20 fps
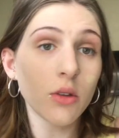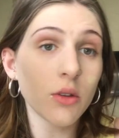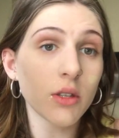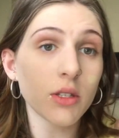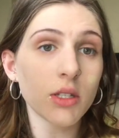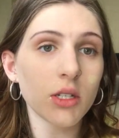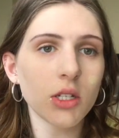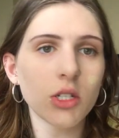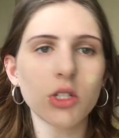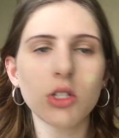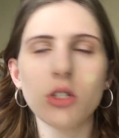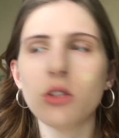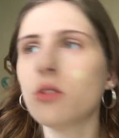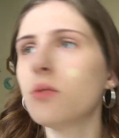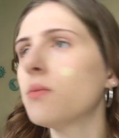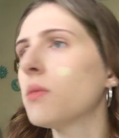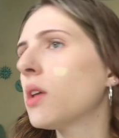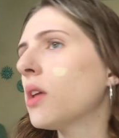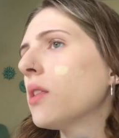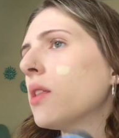So I know that's an
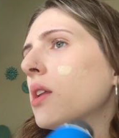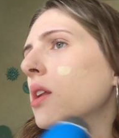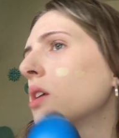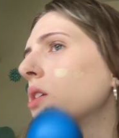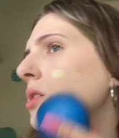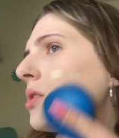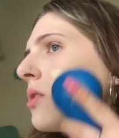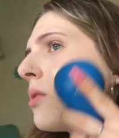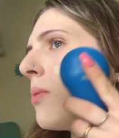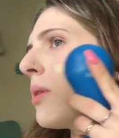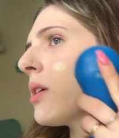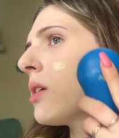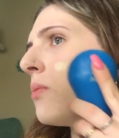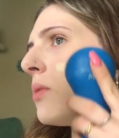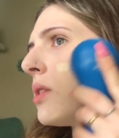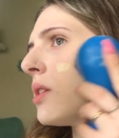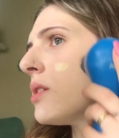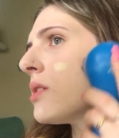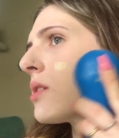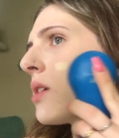issue. And then I just
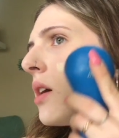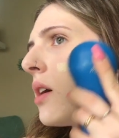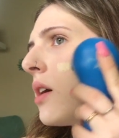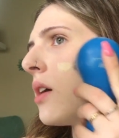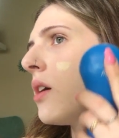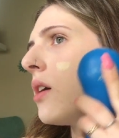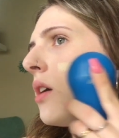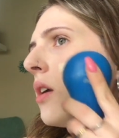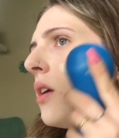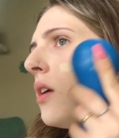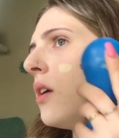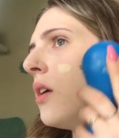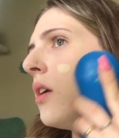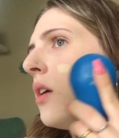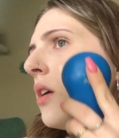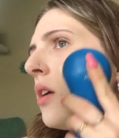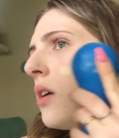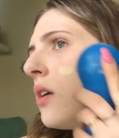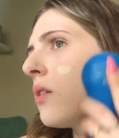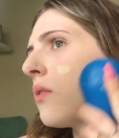go back in with this
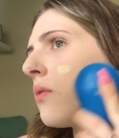guy,